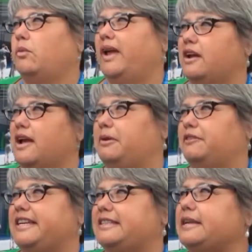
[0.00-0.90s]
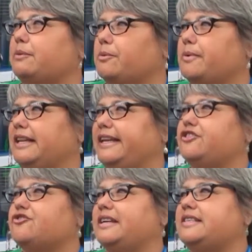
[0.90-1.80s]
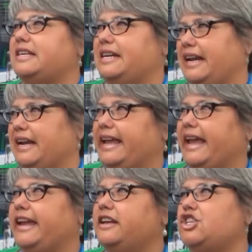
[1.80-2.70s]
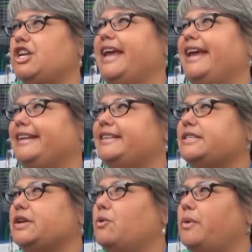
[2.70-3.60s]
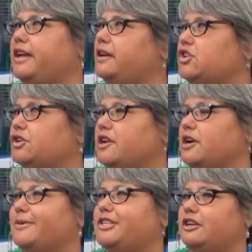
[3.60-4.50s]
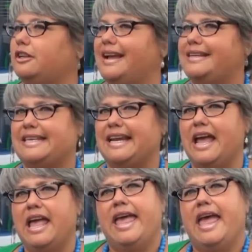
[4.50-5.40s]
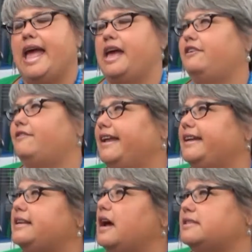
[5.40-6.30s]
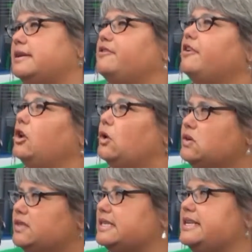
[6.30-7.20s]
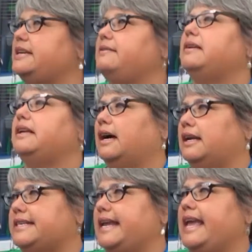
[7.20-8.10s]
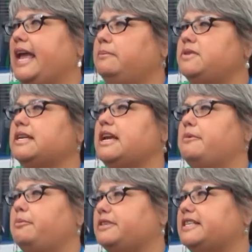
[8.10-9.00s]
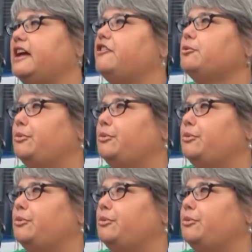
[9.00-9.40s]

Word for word: We had a couple of kids that were really interested and engaged, and so we took their original idea and invited uh, some of our local city uh, day camps to come and put together